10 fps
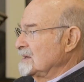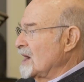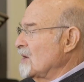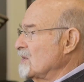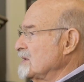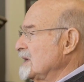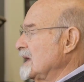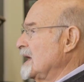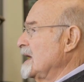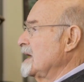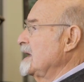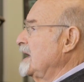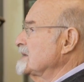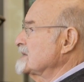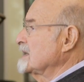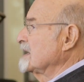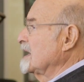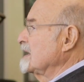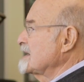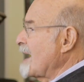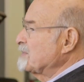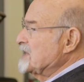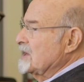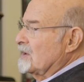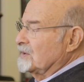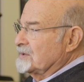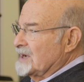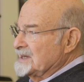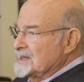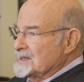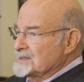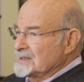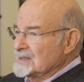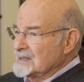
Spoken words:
No, it's adapting older ideas.